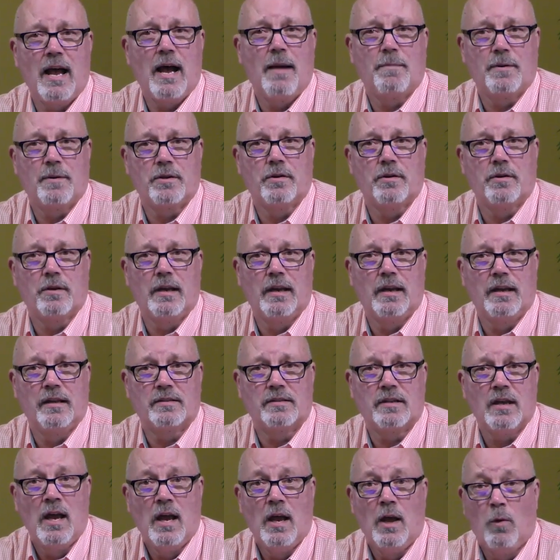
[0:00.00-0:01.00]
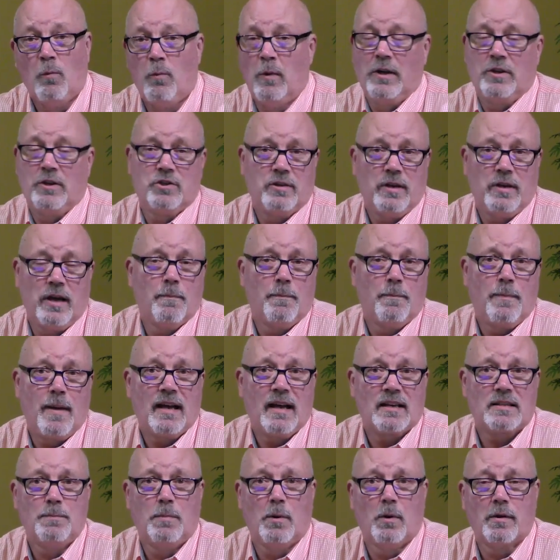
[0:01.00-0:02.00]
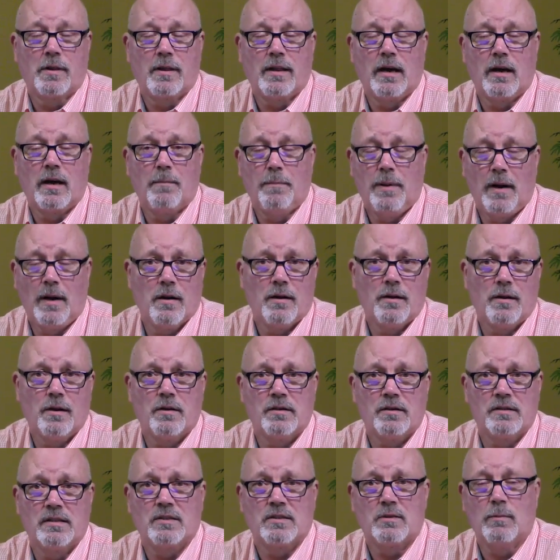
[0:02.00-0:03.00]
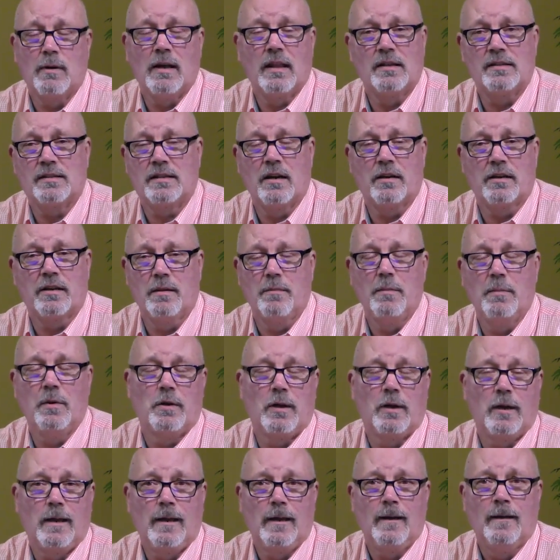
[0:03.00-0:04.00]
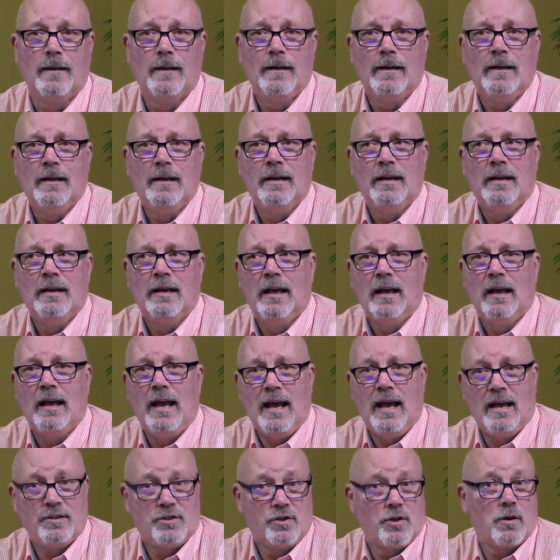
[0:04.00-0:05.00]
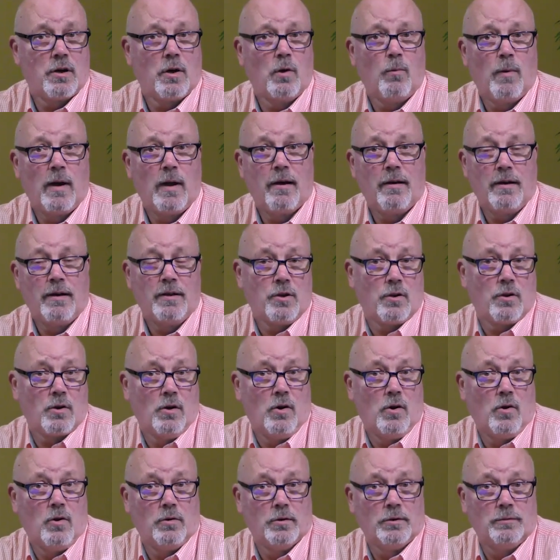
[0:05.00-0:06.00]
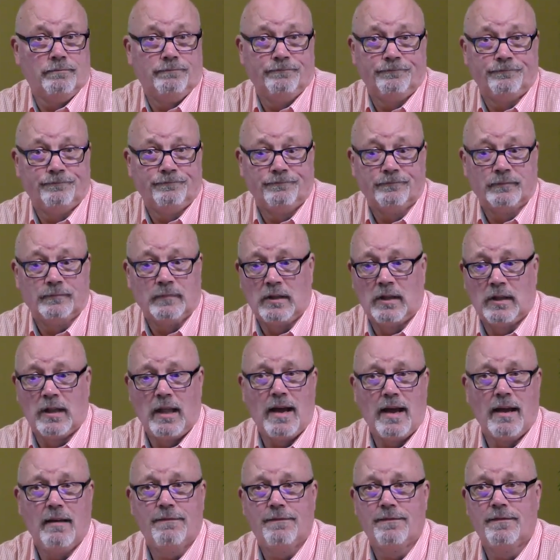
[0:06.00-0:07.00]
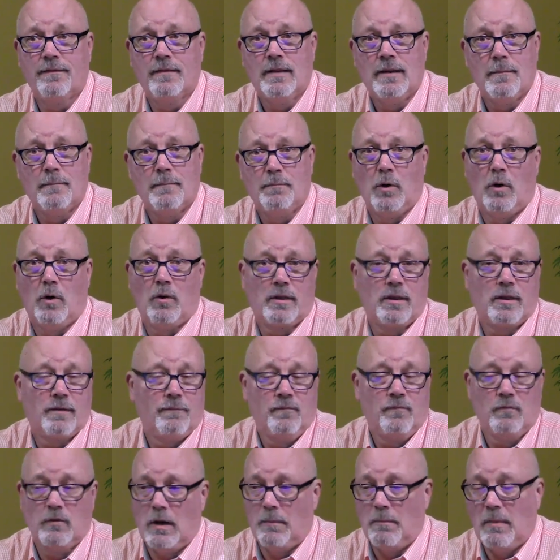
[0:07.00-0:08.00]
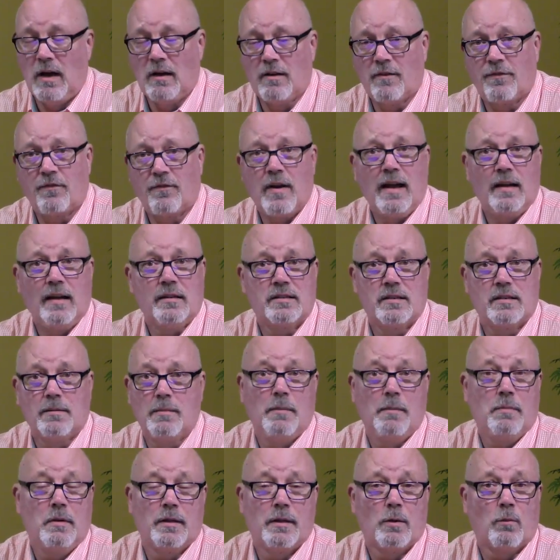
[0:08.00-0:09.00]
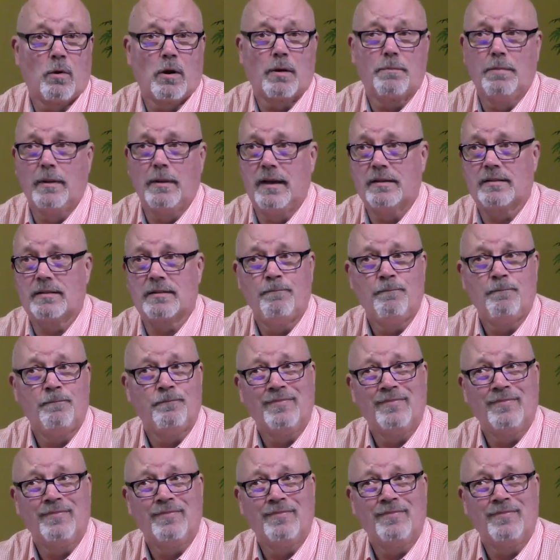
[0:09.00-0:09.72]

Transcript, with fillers: opportunities, which impacts both our partners as well as our community. As you're aware in your own life, both among friends and maybe in the workplace,